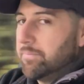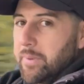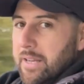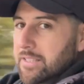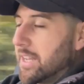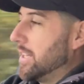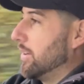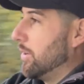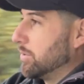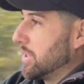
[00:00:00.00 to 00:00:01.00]
be able to say, you
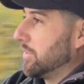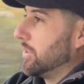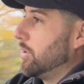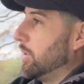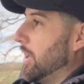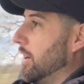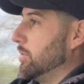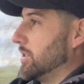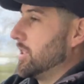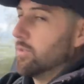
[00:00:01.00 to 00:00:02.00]
know, I was nothing to do with it, I
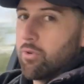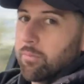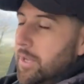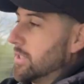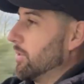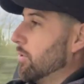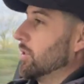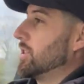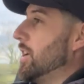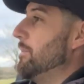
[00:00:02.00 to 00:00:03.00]
was just in the wrong place at the
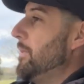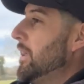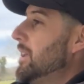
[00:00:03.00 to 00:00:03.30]
wrong time.